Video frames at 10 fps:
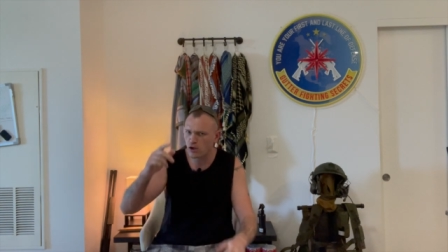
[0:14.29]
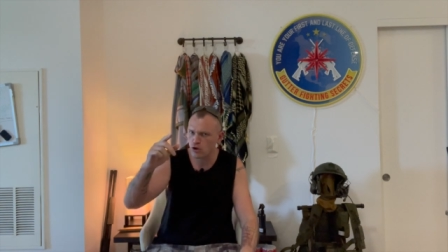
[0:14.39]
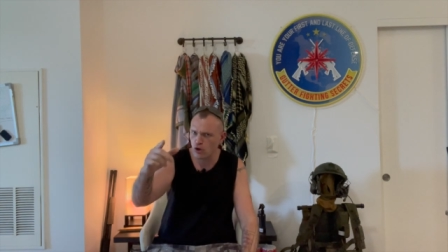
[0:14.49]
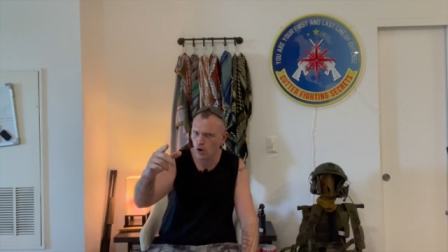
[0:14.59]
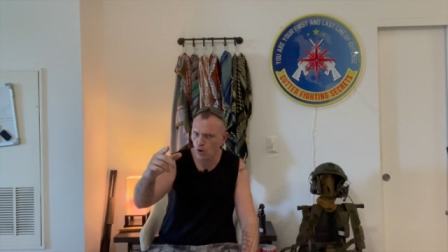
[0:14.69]

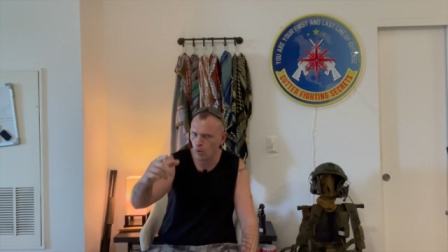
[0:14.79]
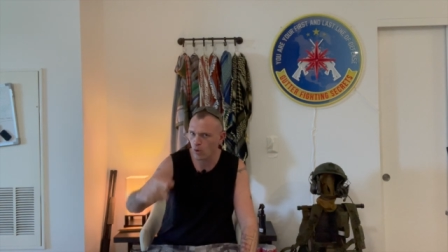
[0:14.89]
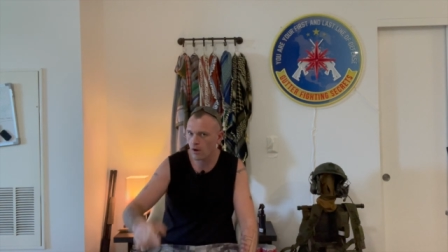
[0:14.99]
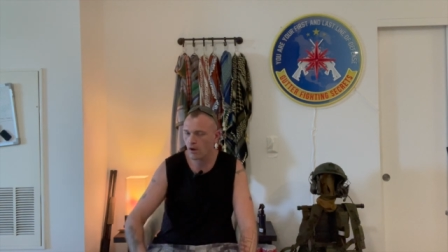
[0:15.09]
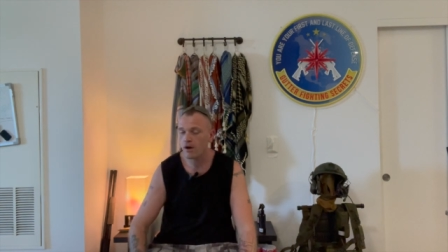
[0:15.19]
you
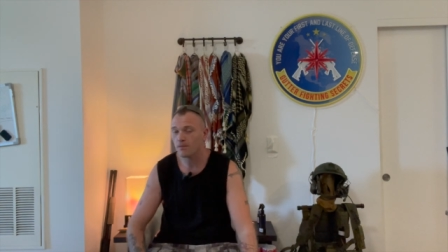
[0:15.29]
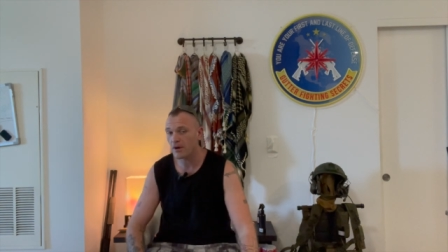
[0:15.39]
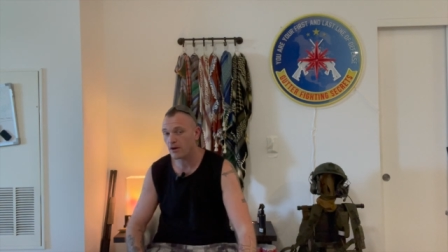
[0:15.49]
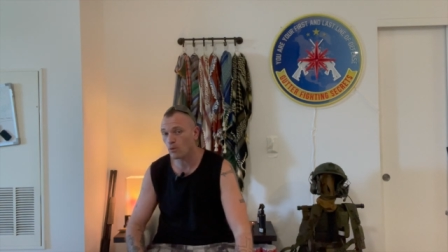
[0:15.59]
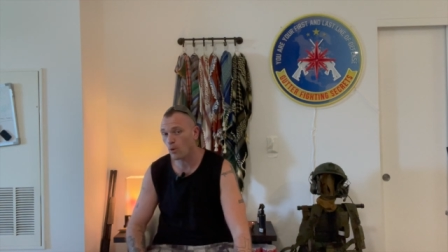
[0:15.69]

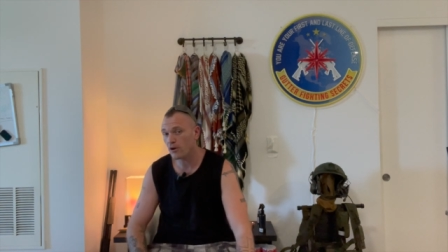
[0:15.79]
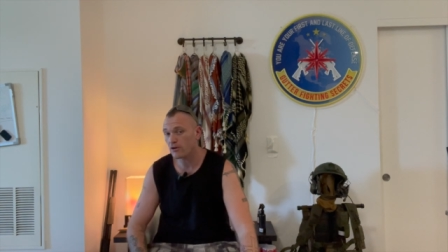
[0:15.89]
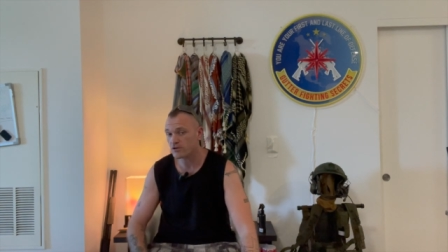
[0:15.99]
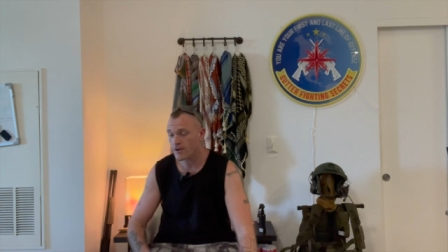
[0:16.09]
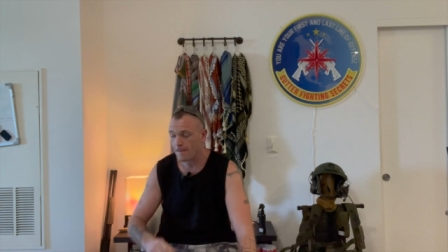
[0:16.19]
better
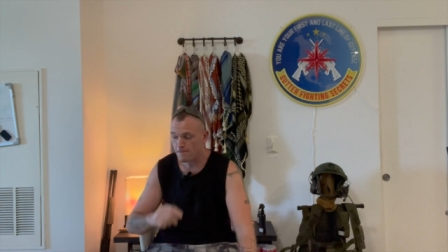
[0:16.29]
warriors.